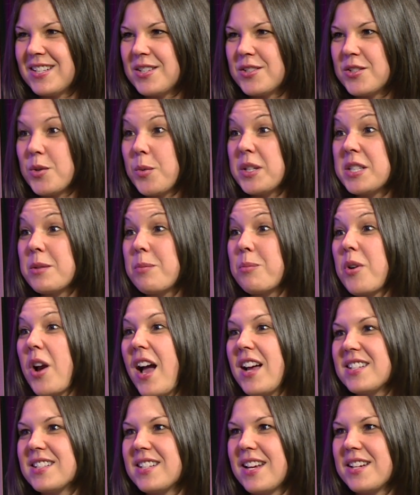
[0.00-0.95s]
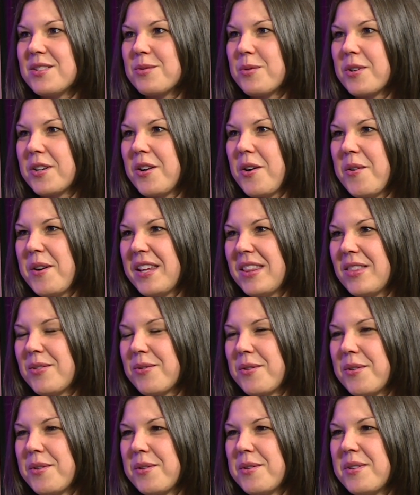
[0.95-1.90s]
So it's a process we're going
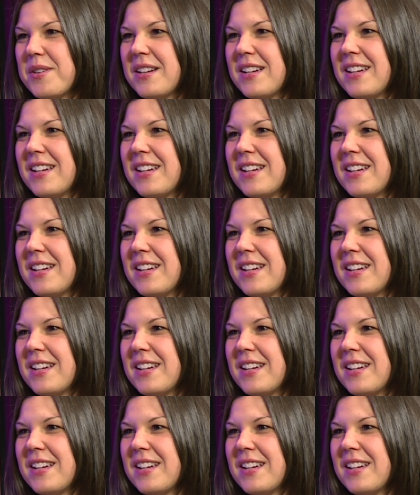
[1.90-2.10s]
through.